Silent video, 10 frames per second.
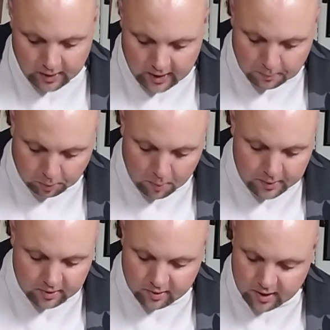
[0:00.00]
Employment
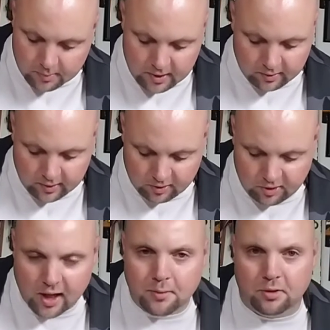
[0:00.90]
doesn't come easy as
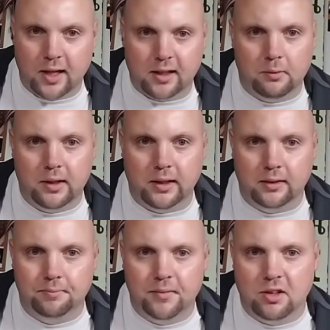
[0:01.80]
jobs are taken away,
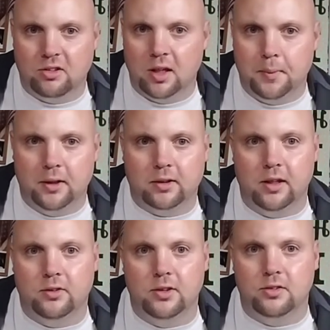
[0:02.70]
set up in other
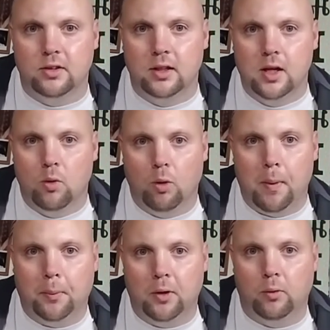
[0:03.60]
countries where
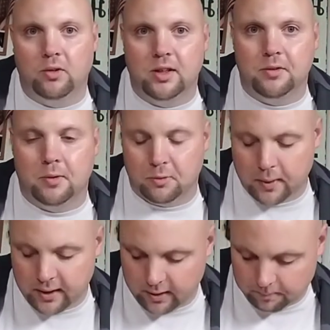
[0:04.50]
people don't receive as much
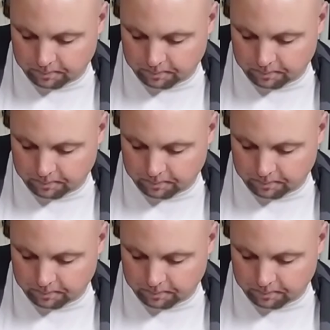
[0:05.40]
pay.